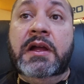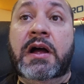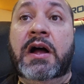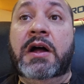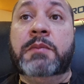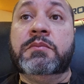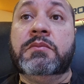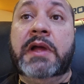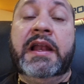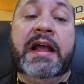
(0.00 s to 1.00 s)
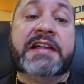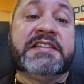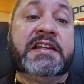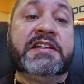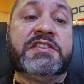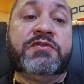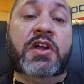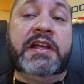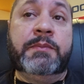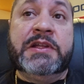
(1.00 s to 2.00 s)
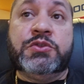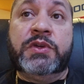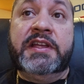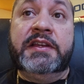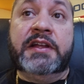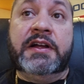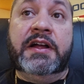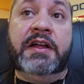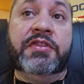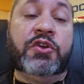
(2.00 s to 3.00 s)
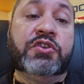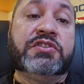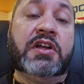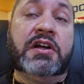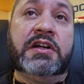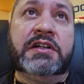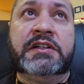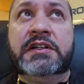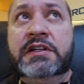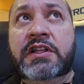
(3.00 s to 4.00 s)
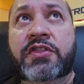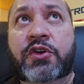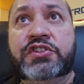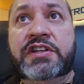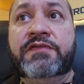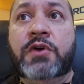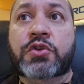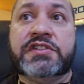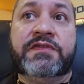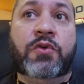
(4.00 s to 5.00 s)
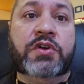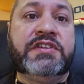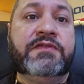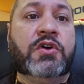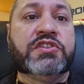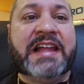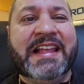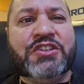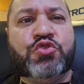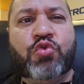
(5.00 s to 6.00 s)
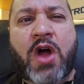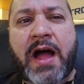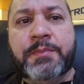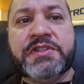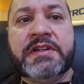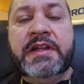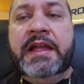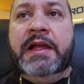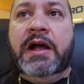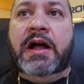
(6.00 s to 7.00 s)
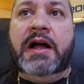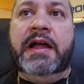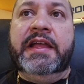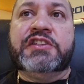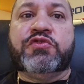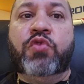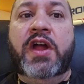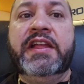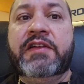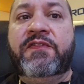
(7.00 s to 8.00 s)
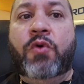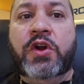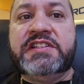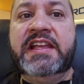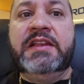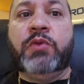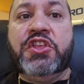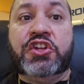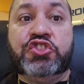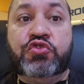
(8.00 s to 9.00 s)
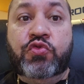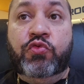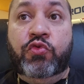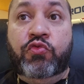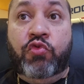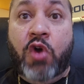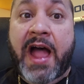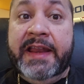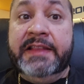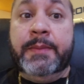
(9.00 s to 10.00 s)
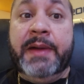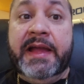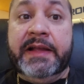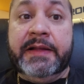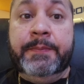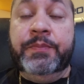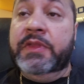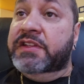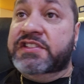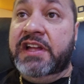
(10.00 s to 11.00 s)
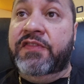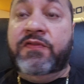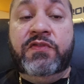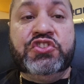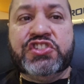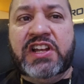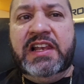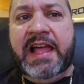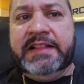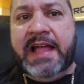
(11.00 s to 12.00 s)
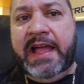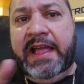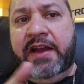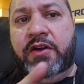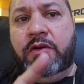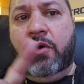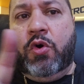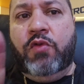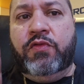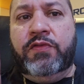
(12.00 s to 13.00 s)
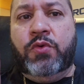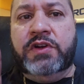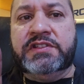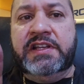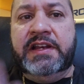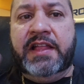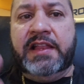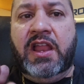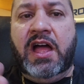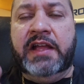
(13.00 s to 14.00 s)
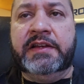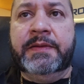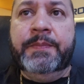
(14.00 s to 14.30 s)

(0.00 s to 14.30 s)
And like I said, it's running between 13 volts and 14 volts. Like it drops. It's running 14 when you're riding the bike. That's just like the hair over 14 on the line,